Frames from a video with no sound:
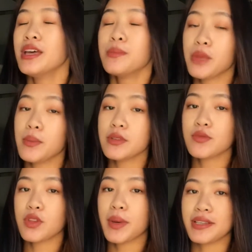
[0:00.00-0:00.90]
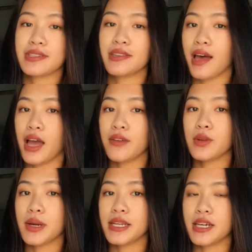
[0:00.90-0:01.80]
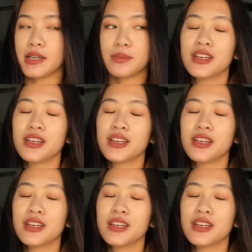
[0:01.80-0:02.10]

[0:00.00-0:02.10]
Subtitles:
maybe it's for the best. I have no idea.